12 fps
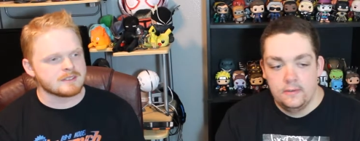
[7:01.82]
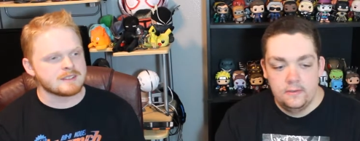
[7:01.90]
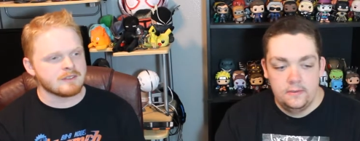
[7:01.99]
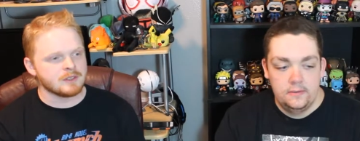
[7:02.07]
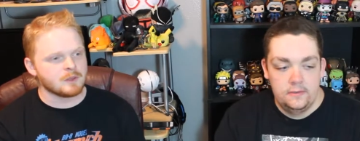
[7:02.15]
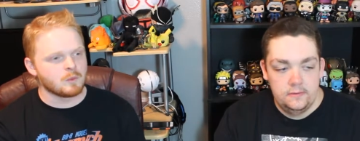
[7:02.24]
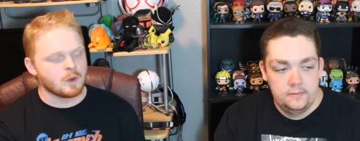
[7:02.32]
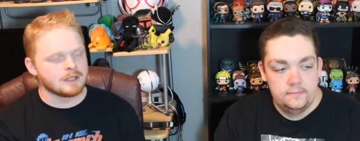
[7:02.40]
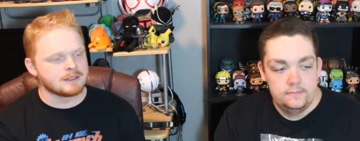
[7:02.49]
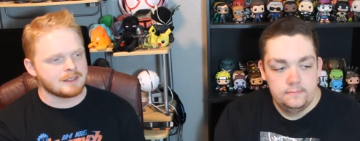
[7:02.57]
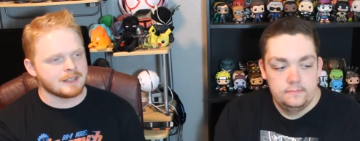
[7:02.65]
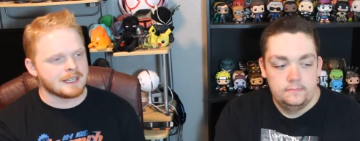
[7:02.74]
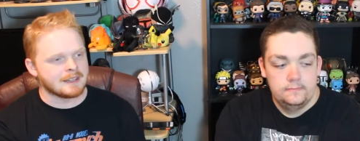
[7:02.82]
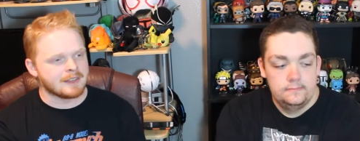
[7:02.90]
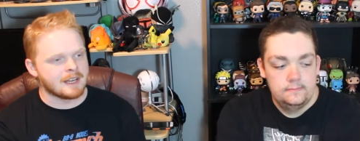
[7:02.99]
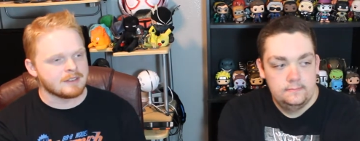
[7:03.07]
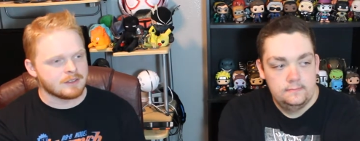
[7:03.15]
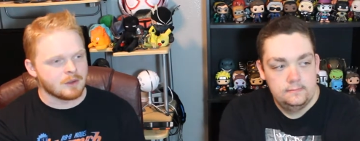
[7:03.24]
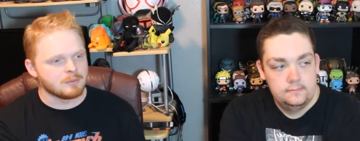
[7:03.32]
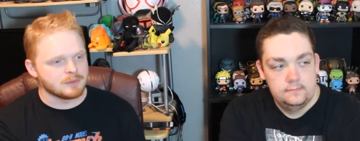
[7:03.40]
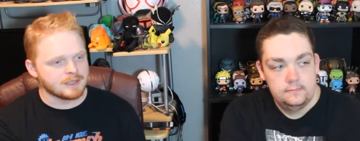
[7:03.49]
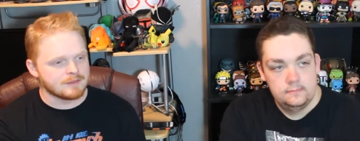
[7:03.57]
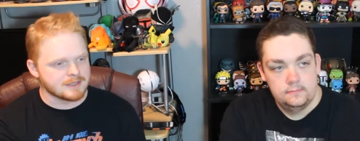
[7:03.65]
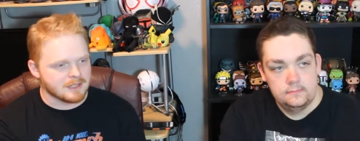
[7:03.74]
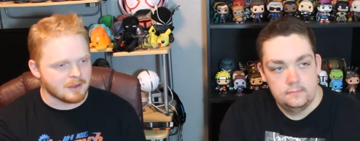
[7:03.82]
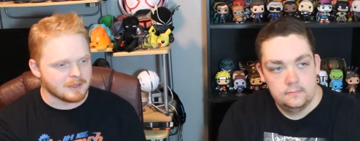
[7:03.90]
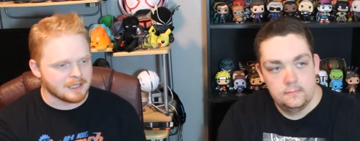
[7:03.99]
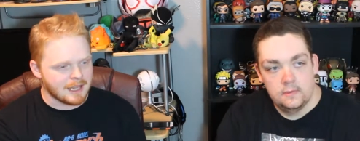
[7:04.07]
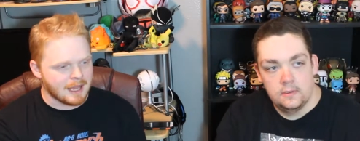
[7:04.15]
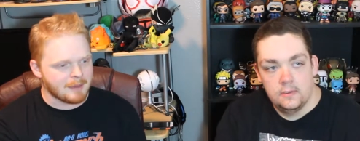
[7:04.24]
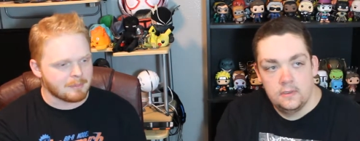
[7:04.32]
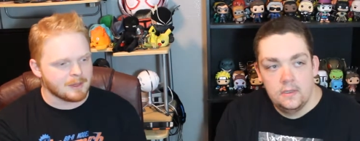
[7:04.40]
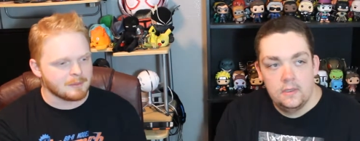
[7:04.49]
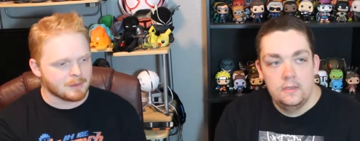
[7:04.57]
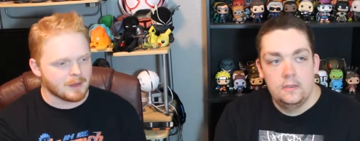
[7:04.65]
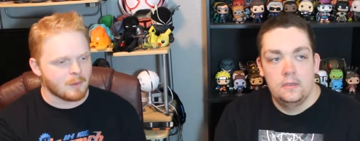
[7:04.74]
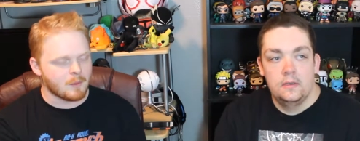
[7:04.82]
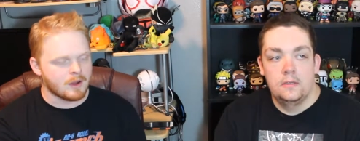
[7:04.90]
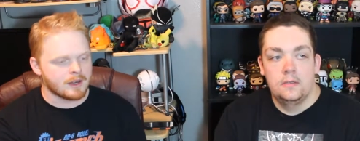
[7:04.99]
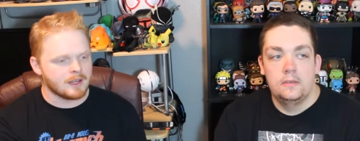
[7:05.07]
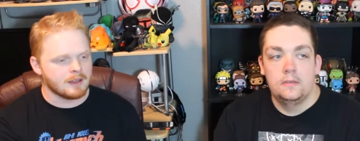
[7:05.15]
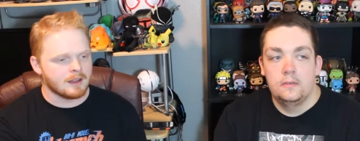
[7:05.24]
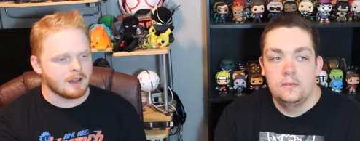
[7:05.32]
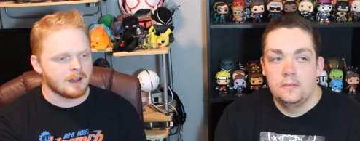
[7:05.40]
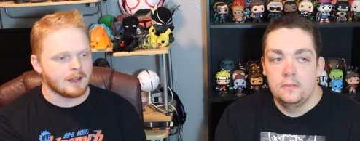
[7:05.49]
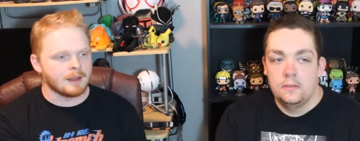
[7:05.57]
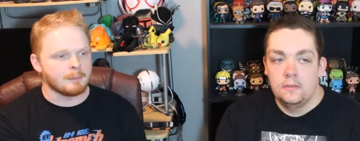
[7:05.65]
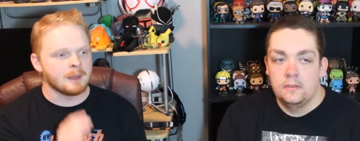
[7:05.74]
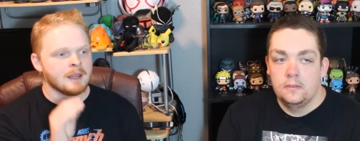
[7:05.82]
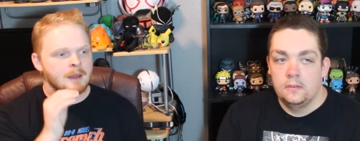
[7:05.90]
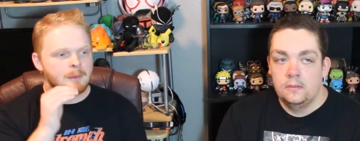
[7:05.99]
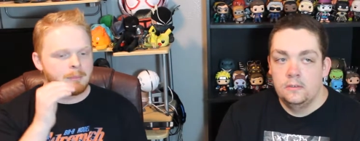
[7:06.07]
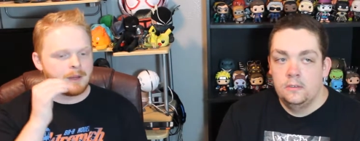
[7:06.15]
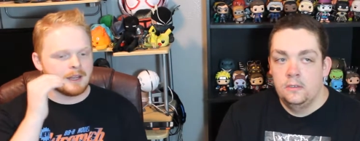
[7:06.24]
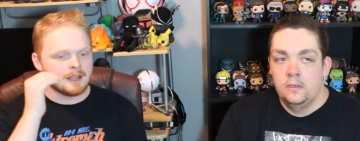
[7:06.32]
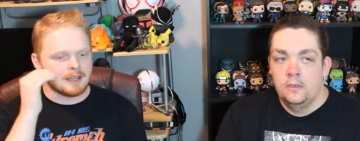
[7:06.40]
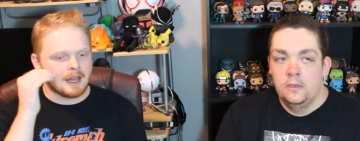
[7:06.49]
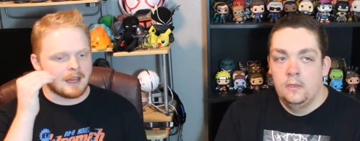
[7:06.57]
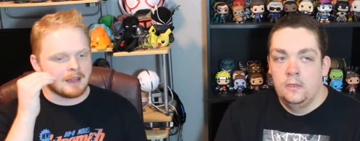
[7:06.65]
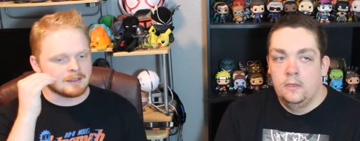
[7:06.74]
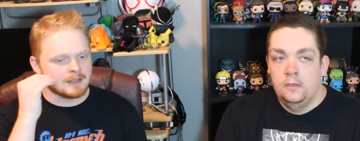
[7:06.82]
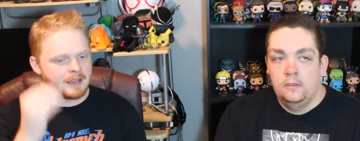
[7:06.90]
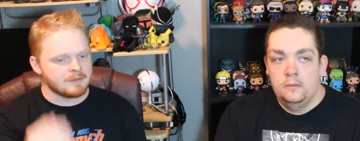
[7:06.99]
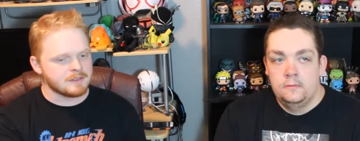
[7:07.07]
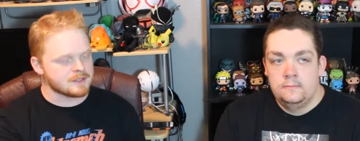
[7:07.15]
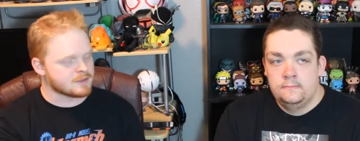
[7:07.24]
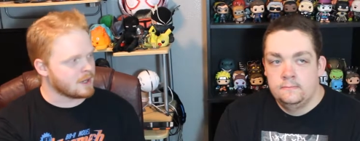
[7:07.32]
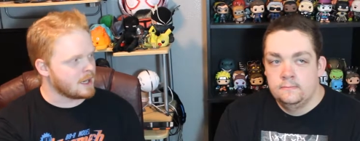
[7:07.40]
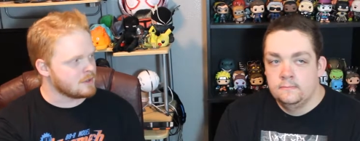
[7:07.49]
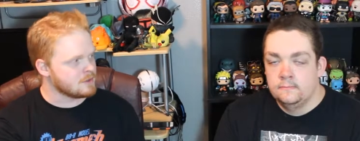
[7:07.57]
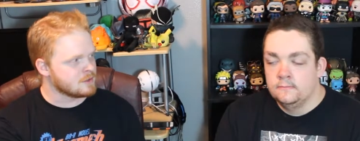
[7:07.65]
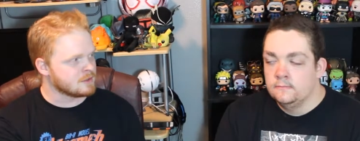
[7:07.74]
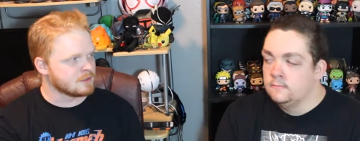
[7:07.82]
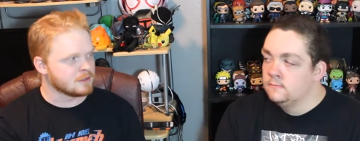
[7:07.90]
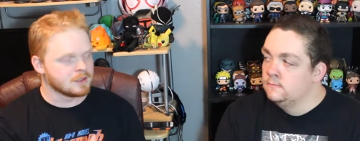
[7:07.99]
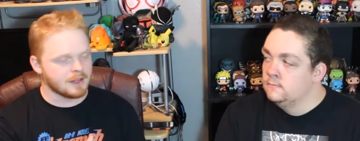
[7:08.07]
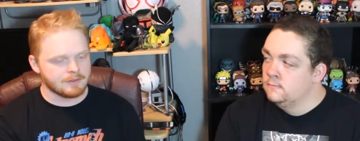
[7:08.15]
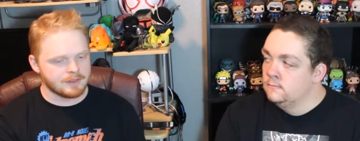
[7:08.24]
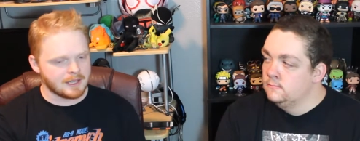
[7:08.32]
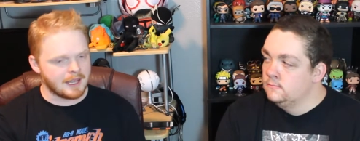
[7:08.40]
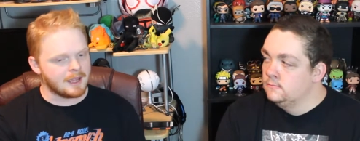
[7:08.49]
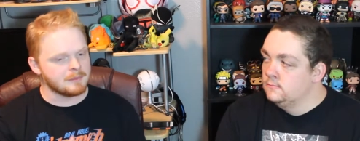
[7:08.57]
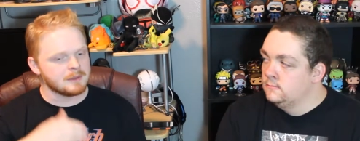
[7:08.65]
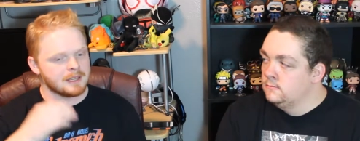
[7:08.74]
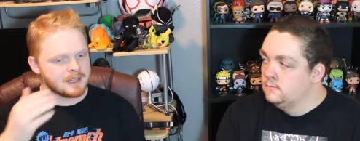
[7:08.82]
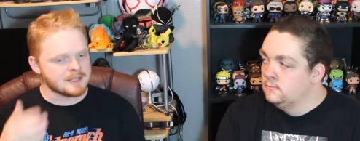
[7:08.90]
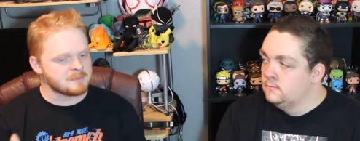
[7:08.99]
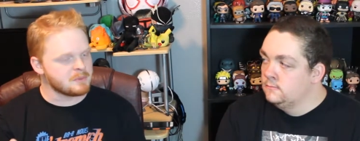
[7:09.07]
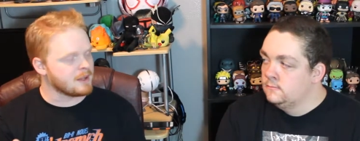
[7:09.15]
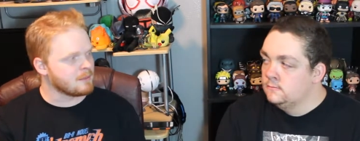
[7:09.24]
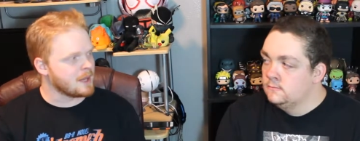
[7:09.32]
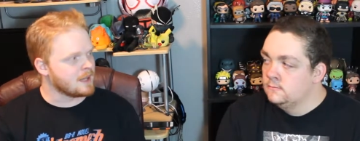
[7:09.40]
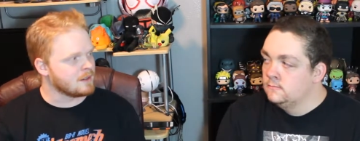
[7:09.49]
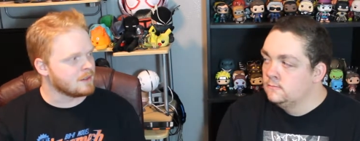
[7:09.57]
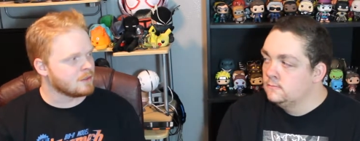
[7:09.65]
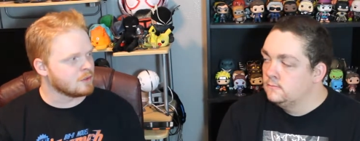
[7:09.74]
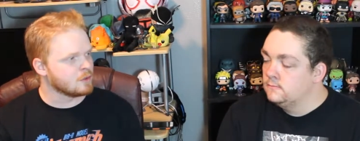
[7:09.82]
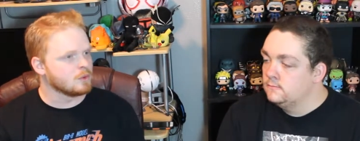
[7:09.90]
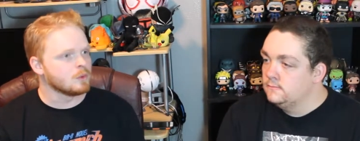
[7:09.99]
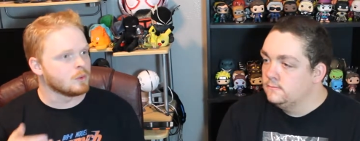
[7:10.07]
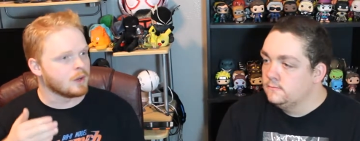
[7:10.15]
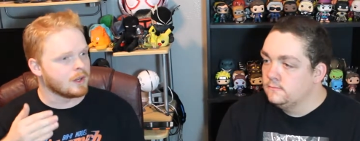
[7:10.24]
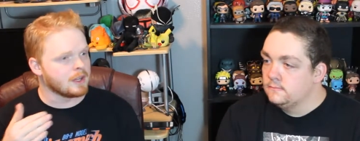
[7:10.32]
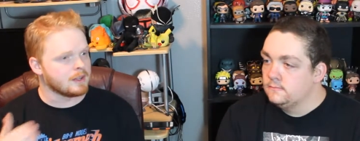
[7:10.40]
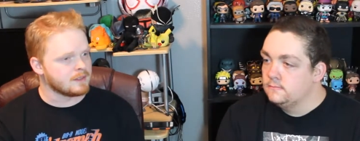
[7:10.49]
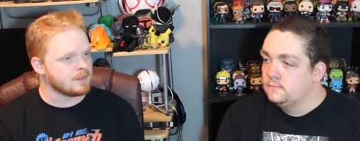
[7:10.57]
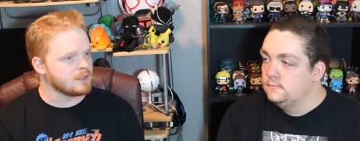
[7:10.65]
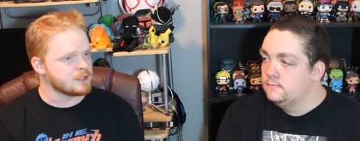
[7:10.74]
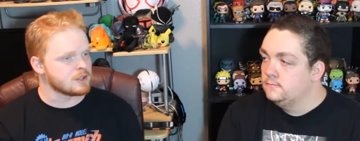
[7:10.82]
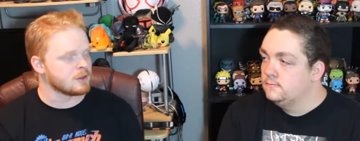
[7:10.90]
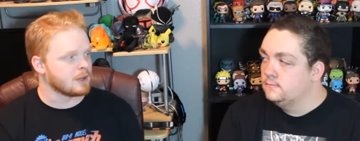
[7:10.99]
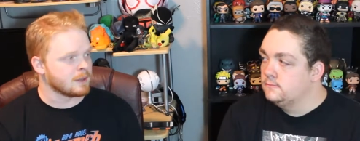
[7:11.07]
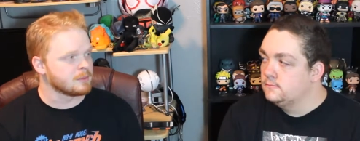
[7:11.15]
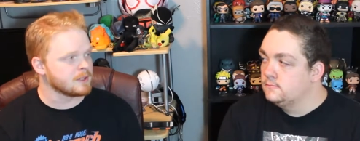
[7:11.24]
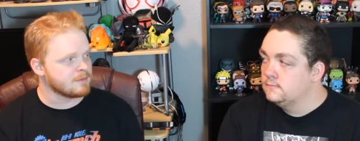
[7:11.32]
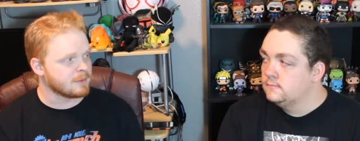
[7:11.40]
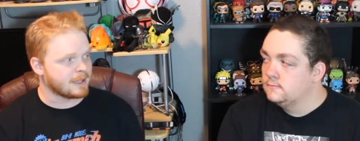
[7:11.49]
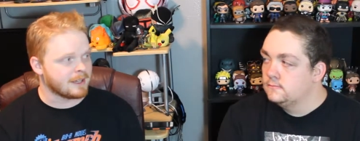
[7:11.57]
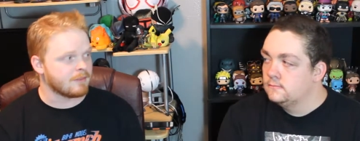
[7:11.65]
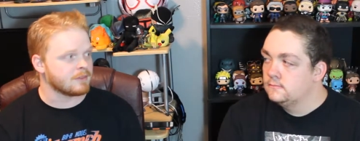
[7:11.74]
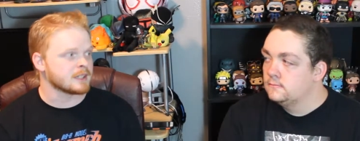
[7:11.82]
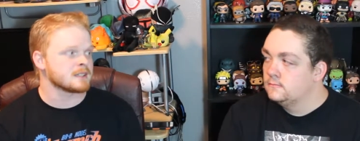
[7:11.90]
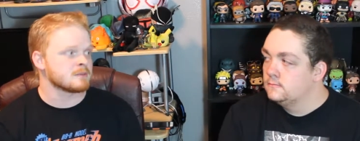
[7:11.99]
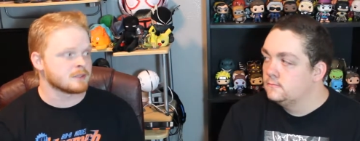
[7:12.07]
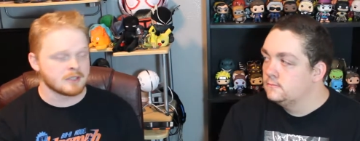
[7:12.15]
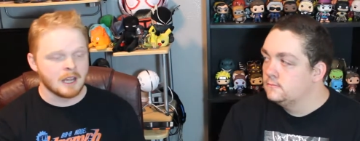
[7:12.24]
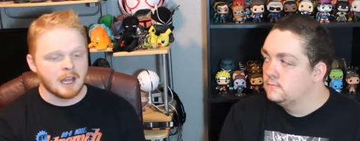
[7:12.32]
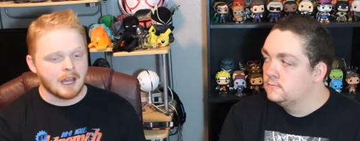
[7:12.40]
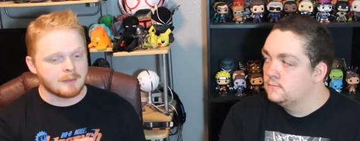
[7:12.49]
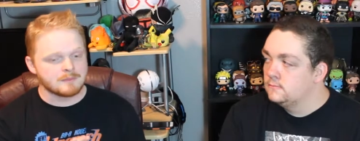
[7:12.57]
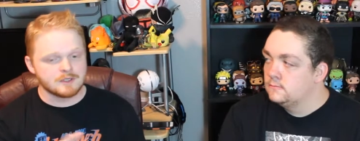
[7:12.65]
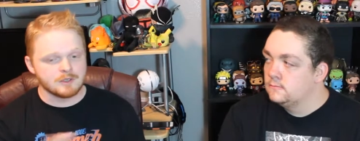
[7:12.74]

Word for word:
Speaker 1: There's definitely one thing that I don't believe is going to happen, but I want it. Um, but... Life is Strange. Love the game. It's being made into a T V show, I believe, by Netflix, which I'm